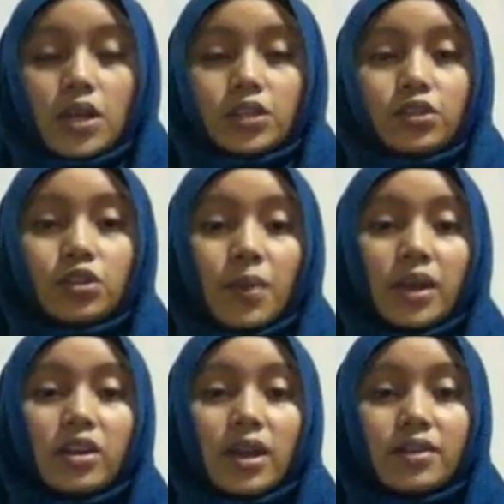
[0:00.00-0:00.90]
So to
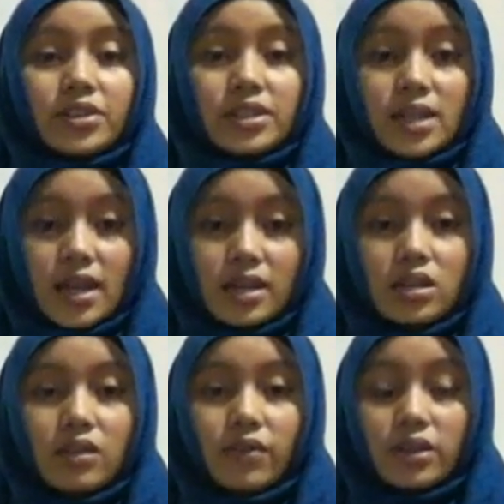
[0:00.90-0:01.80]
better understand the
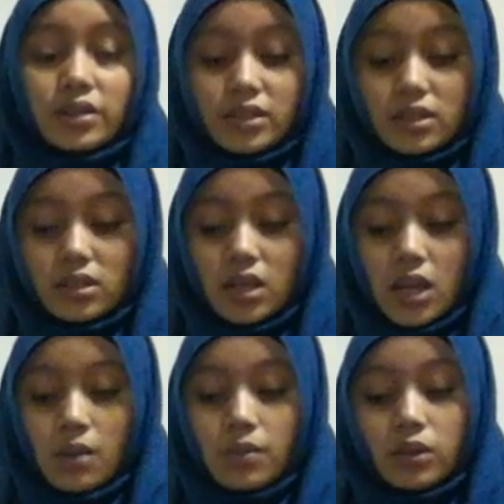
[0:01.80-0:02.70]

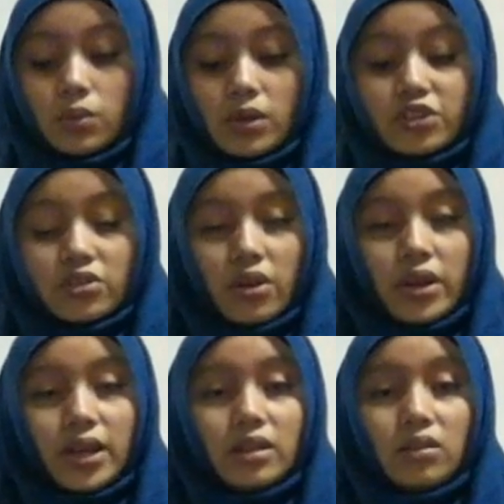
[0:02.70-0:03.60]
differences between
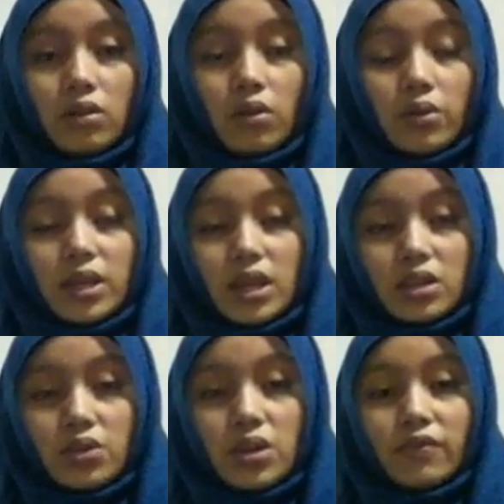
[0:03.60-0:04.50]
storing and encoding
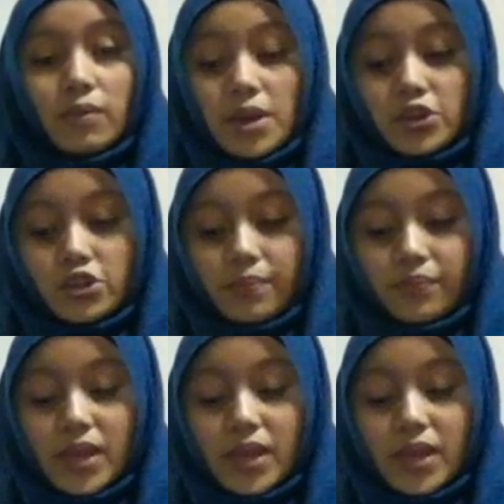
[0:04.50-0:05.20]
new information,